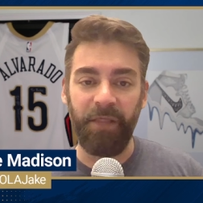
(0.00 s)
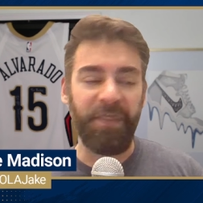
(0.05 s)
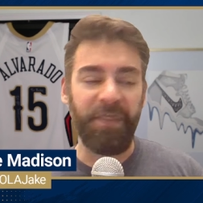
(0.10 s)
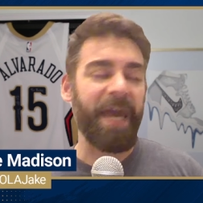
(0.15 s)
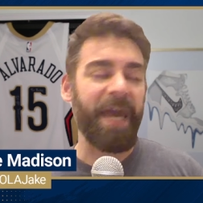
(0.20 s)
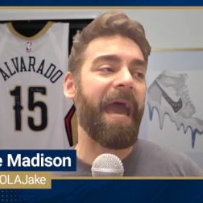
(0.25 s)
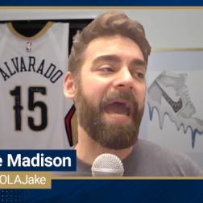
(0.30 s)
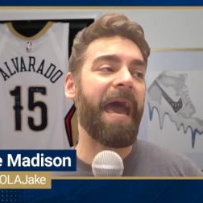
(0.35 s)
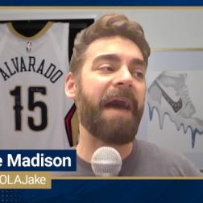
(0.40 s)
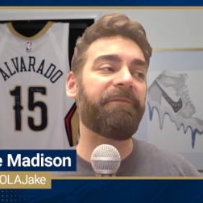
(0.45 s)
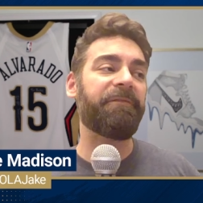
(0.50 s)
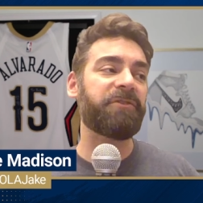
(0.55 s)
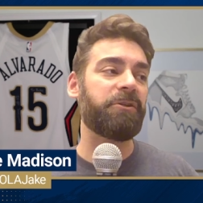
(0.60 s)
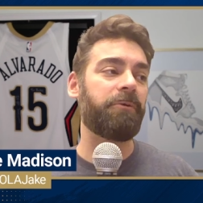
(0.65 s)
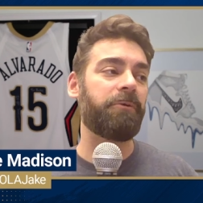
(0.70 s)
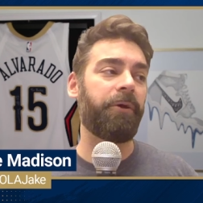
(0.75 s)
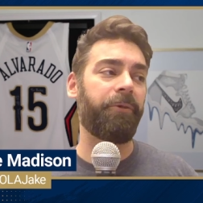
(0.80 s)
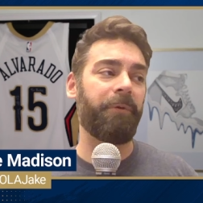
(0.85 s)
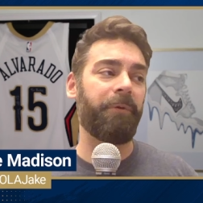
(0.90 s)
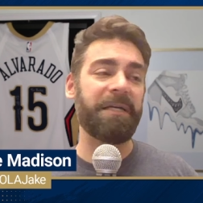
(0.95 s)
They have
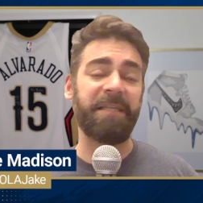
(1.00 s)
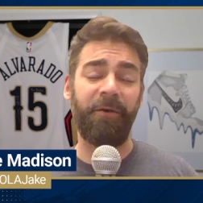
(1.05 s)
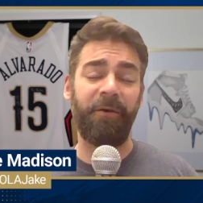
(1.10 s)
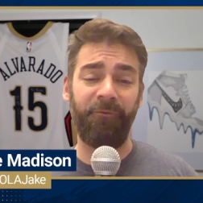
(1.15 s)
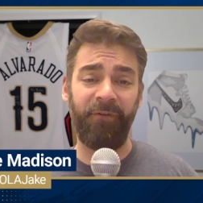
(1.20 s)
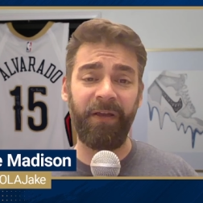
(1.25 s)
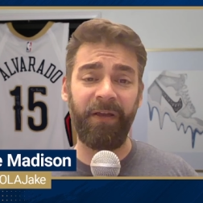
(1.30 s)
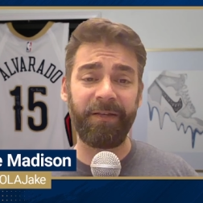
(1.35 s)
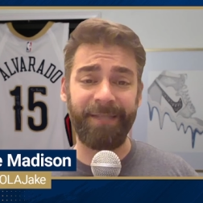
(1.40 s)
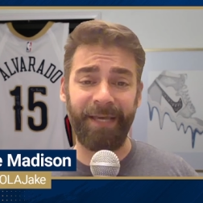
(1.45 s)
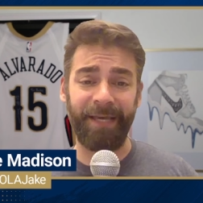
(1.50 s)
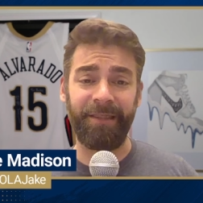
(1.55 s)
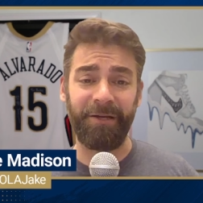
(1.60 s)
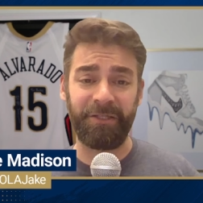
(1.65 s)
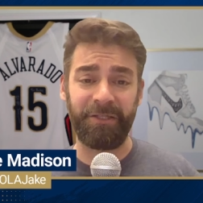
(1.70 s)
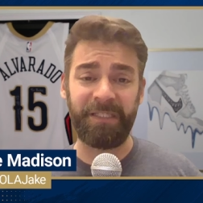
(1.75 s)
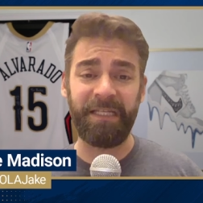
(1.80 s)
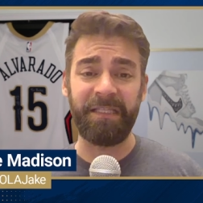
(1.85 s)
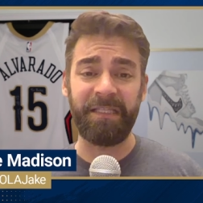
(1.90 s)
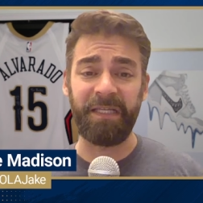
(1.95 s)
to, otherwise it feels like their
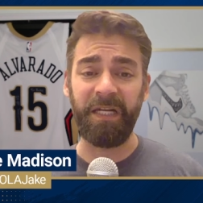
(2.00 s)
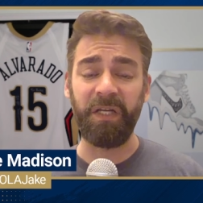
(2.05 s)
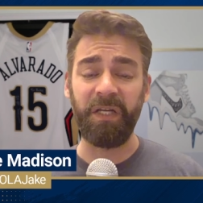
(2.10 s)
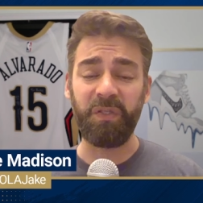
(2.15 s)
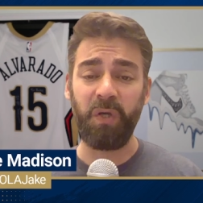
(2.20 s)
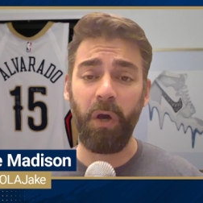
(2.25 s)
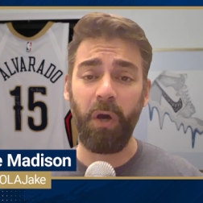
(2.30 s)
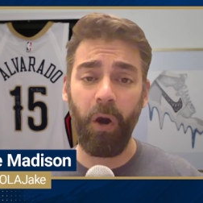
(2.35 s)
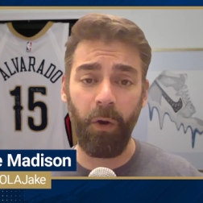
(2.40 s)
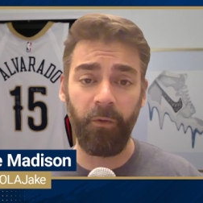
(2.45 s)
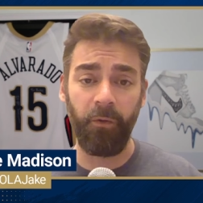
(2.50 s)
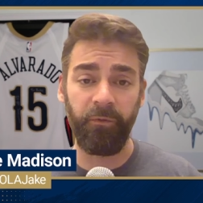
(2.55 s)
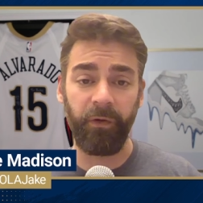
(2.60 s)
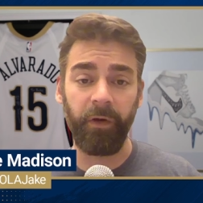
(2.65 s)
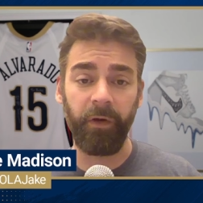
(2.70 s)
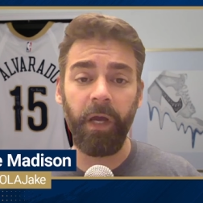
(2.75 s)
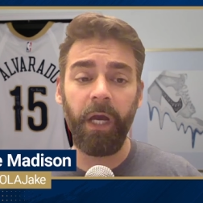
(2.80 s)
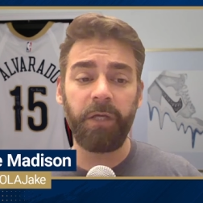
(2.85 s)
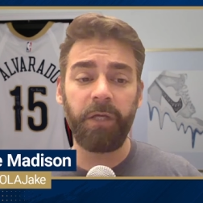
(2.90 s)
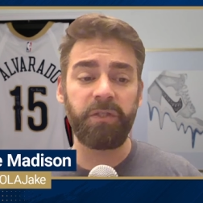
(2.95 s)
season is over.
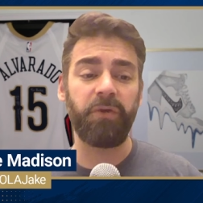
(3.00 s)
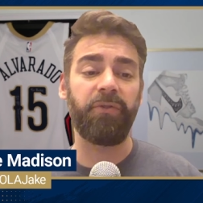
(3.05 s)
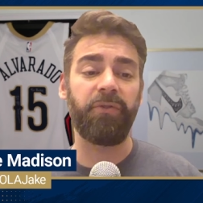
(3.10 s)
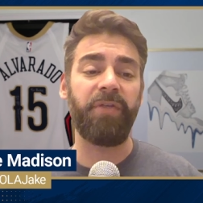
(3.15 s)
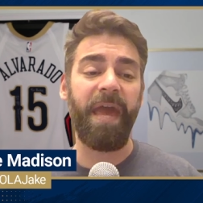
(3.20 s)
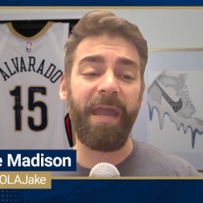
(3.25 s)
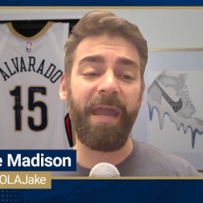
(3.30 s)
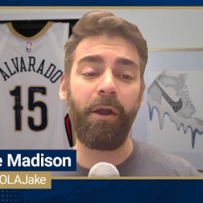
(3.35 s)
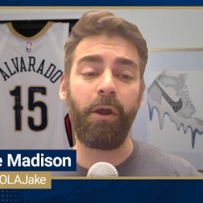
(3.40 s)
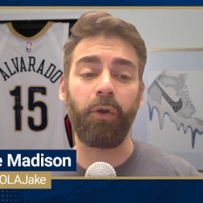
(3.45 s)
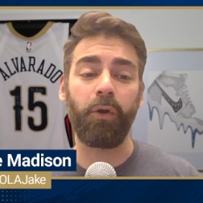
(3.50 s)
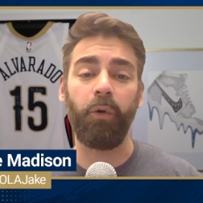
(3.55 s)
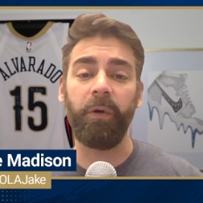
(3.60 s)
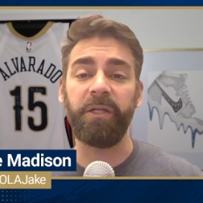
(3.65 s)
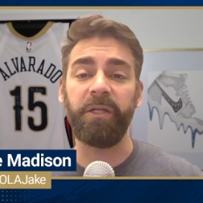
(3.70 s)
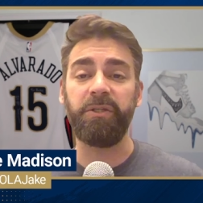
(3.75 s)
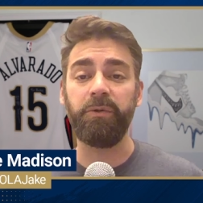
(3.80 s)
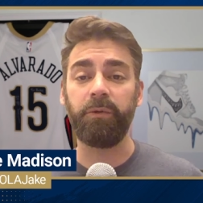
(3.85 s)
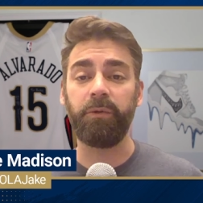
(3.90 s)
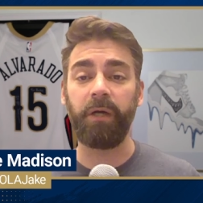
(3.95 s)
So they are
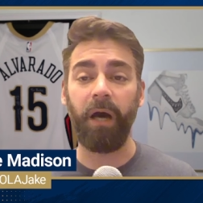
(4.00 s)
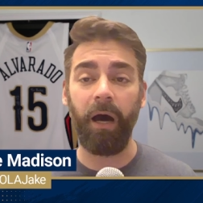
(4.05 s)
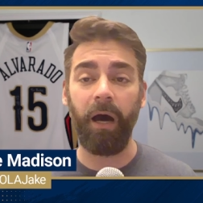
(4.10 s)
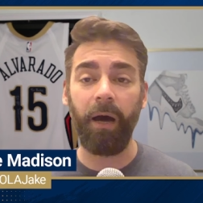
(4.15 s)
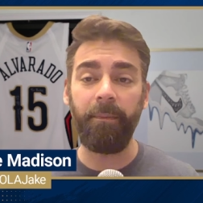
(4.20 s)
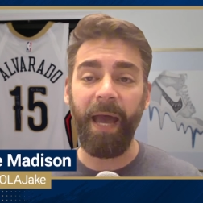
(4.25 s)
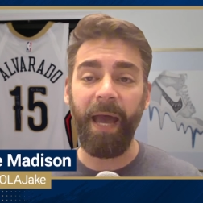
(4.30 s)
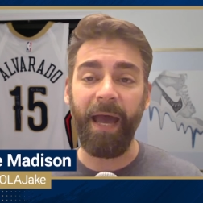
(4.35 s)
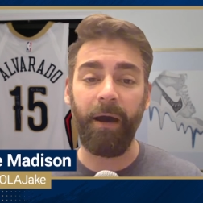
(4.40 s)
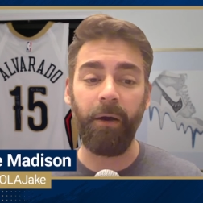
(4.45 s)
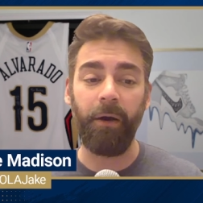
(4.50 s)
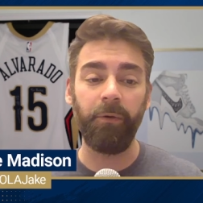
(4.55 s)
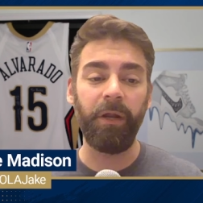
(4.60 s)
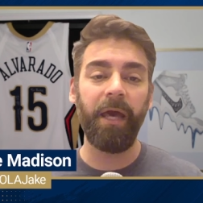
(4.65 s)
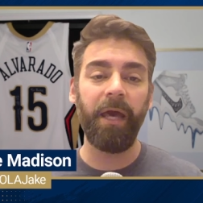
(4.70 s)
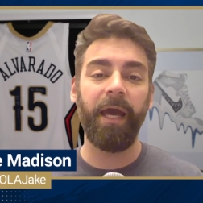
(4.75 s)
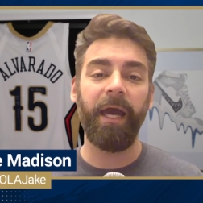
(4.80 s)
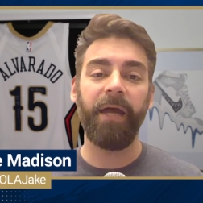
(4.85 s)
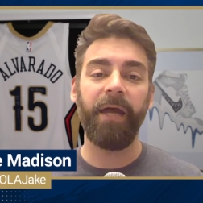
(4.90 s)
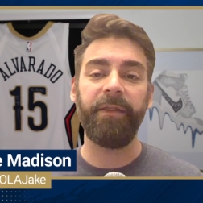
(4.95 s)
going to come out
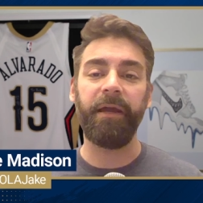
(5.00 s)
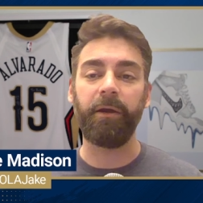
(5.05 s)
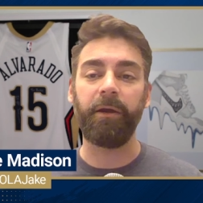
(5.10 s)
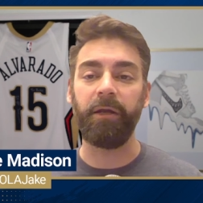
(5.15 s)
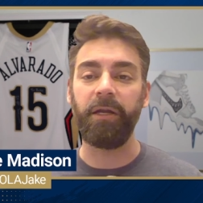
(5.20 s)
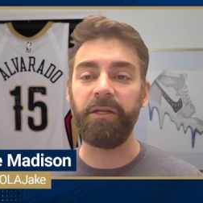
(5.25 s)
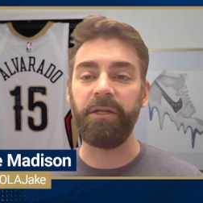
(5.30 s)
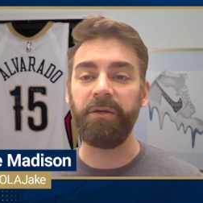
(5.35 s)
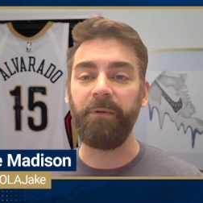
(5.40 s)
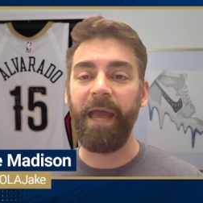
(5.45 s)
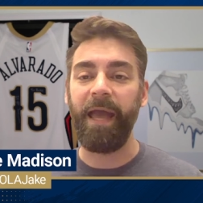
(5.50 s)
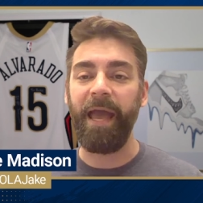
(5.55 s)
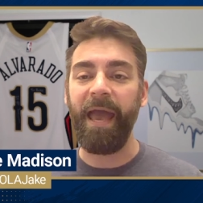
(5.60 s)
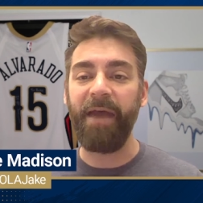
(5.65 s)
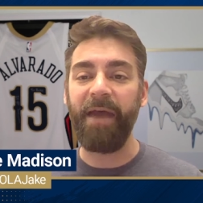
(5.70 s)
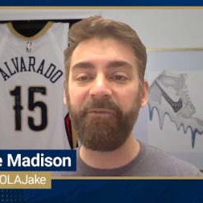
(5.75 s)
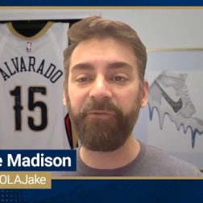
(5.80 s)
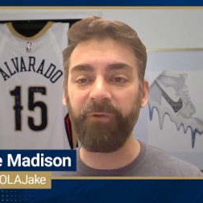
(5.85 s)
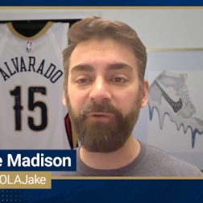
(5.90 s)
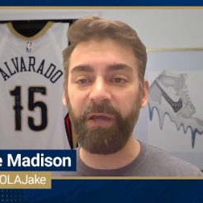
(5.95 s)
and they're going to do
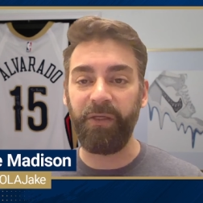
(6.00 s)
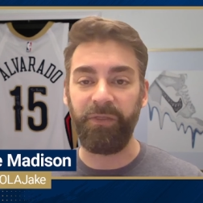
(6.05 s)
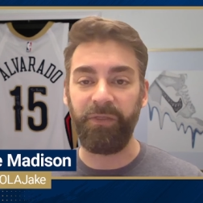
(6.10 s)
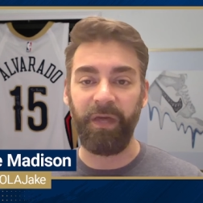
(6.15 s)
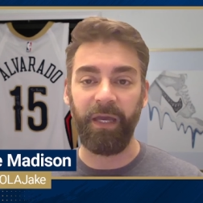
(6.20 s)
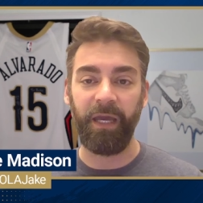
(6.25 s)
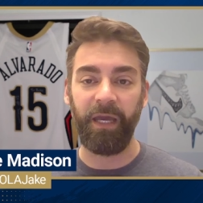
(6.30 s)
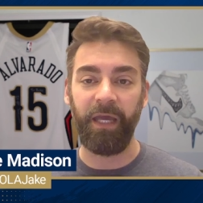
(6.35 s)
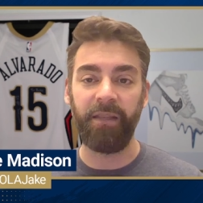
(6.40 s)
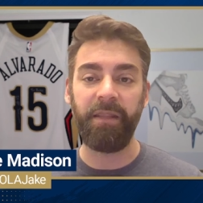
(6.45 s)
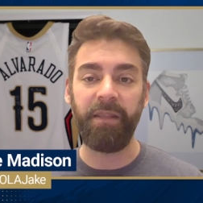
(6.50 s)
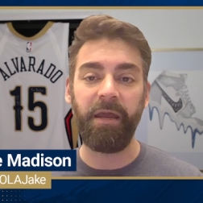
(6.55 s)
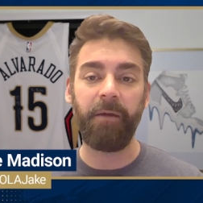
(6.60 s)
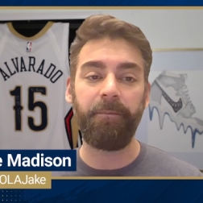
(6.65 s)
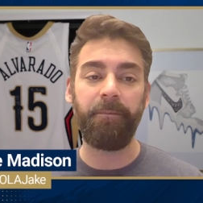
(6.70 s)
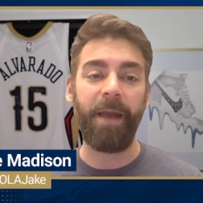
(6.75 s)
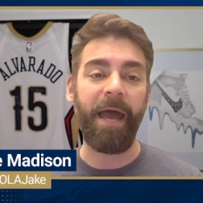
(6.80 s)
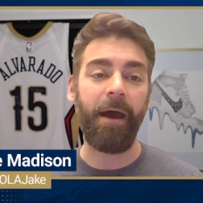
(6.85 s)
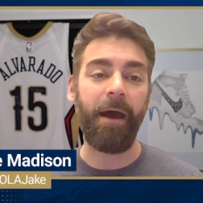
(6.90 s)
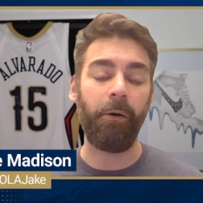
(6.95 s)
everything in their
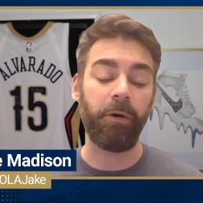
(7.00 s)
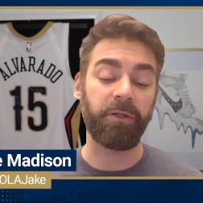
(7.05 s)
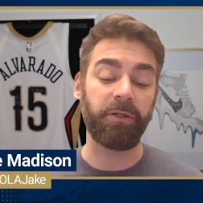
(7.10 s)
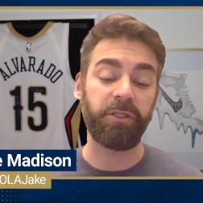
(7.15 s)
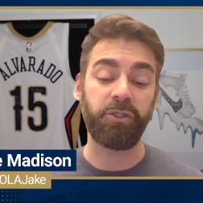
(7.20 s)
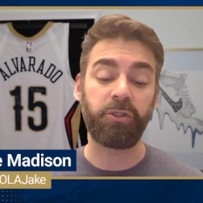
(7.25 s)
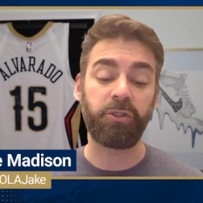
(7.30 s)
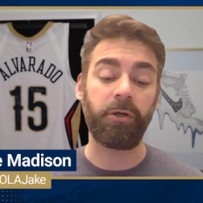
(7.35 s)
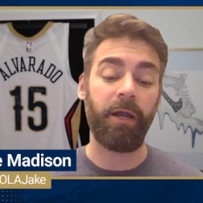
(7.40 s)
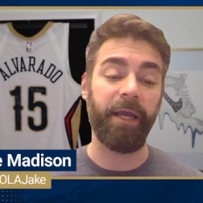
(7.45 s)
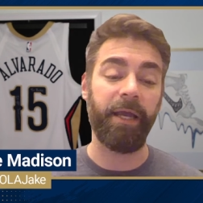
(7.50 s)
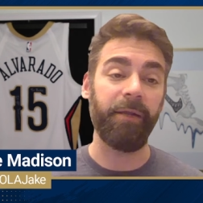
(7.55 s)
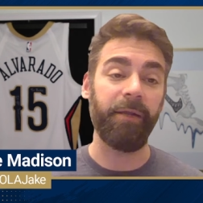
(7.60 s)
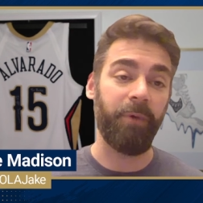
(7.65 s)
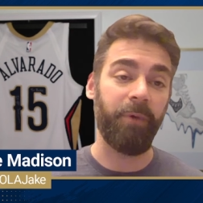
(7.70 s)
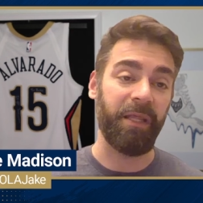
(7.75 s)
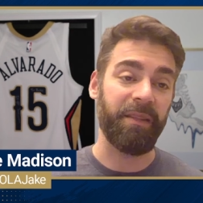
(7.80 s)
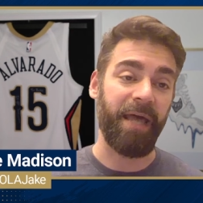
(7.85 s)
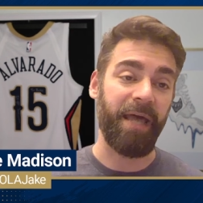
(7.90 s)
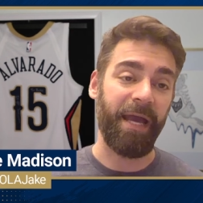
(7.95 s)
power to try and
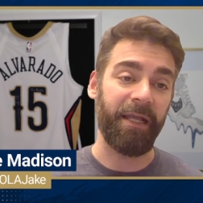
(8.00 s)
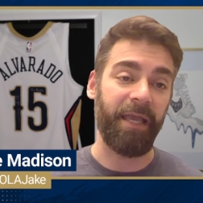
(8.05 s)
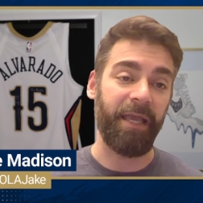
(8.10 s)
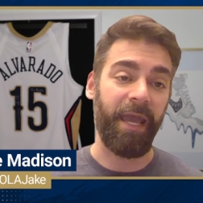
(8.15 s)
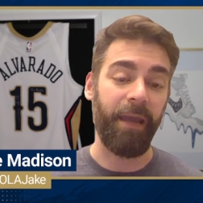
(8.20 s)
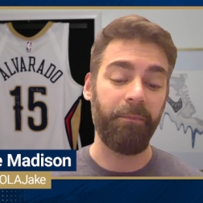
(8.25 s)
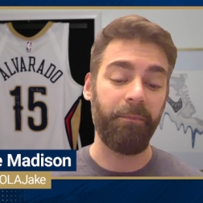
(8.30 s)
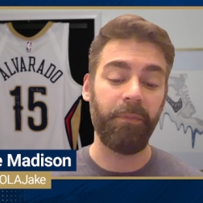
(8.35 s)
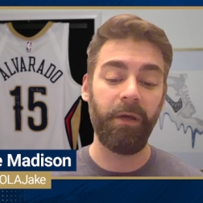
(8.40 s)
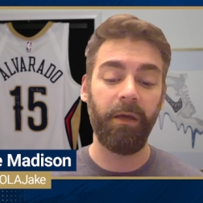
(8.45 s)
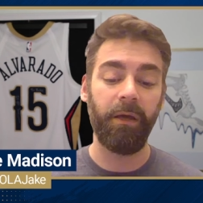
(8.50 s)
win that game.